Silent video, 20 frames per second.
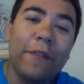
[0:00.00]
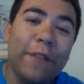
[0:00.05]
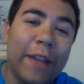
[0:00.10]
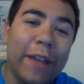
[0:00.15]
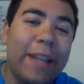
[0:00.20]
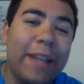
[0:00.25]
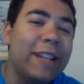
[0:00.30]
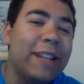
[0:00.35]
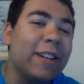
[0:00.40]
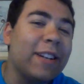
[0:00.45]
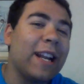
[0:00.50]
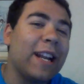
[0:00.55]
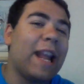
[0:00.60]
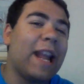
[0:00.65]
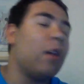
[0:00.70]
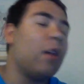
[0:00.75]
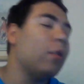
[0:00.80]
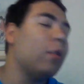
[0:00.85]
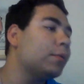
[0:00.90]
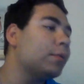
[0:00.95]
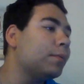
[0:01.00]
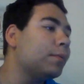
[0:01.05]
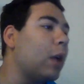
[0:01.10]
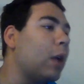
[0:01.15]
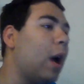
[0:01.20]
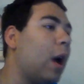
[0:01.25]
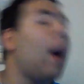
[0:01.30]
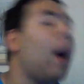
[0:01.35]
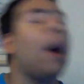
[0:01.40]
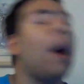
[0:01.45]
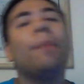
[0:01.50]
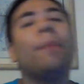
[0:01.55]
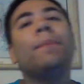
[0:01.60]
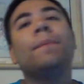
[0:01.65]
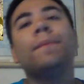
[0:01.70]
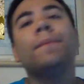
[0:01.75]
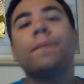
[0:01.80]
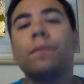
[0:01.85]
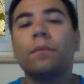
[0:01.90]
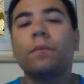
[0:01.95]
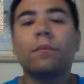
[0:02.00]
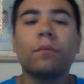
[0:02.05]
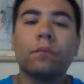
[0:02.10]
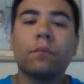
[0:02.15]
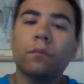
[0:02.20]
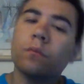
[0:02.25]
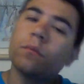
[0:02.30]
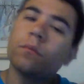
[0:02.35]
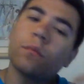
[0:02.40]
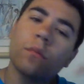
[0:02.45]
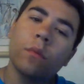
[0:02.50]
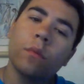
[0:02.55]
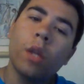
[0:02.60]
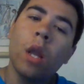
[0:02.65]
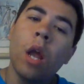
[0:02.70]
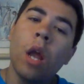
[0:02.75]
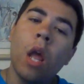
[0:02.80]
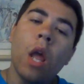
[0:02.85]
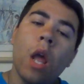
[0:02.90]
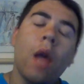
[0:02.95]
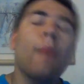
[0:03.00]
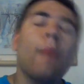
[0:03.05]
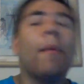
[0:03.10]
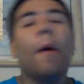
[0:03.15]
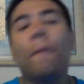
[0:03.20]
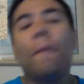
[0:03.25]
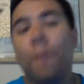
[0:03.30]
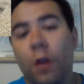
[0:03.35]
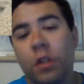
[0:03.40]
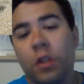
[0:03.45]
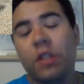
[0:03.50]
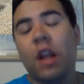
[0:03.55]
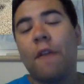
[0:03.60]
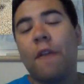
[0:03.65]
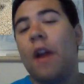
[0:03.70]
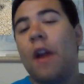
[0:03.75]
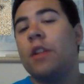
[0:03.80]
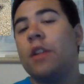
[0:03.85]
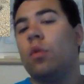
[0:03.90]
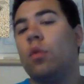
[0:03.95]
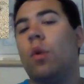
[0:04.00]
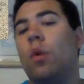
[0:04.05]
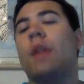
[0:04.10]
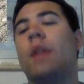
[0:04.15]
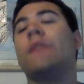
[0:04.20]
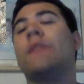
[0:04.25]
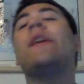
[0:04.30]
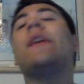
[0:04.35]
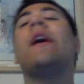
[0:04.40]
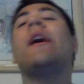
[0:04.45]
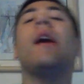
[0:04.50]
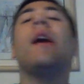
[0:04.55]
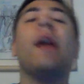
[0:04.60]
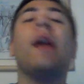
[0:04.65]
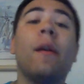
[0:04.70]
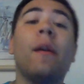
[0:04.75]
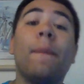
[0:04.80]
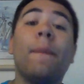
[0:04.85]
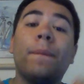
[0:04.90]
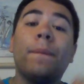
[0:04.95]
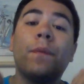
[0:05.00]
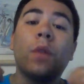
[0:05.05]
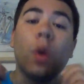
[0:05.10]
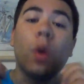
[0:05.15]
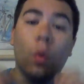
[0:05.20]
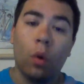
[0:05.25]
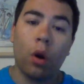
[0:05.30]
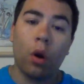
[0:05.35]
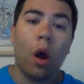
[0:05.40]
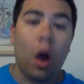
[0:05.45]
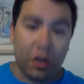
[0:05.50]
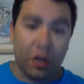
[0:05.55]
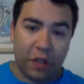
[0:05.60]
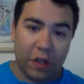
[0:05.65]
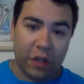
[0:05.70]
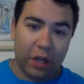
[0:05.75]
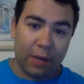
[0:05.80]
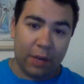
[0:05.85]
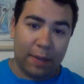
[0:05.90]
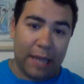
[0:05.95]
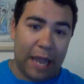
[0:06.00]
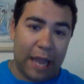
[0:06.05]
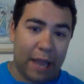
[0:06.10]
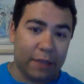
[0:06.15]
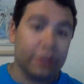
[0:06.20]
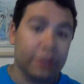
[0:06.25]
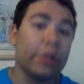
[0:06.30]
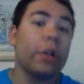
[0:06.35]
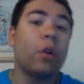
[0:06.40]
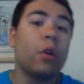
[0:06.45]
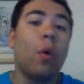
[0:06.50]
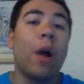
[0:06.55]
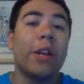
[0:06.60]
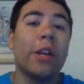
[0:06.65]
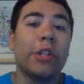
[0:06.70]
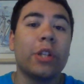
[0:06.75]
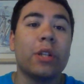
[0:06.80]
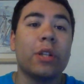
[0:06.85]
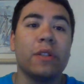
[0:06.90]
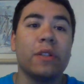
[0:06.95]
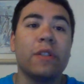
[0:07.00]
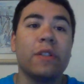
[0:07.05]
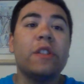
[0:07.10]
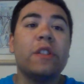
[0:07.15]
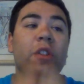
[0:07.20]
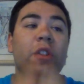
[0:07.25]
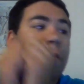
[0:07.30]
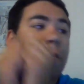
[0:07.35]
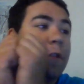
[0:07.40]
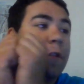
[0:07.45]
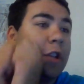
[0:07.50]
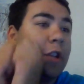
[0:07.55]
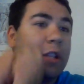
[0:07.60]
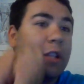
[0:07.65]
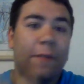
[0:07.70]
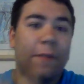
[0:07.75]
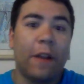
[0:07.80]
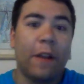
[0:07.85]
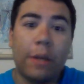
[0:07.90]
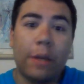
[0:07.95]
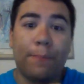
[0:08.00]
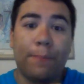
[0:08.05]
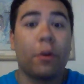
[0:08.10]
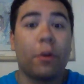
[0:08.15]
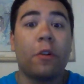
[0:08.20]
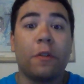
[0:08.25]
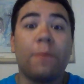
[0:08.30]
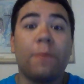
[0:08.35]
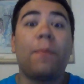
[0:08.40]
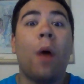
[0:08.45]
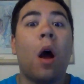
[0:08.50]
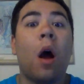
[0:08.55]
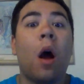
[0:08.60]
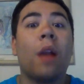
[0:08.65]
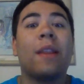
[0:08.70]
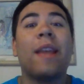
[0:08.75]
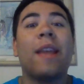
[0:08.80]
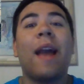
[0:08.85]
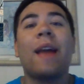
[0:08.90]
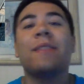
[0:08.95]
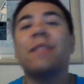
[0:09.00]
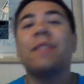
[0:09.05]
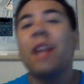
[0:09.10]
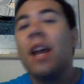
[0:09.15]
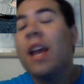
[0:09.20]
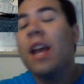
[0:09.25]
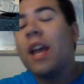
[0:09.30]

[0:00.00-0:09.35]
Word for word: figure it out. Um, but first off, I do want to say we're also going to be answering questions. So for this very first podcast,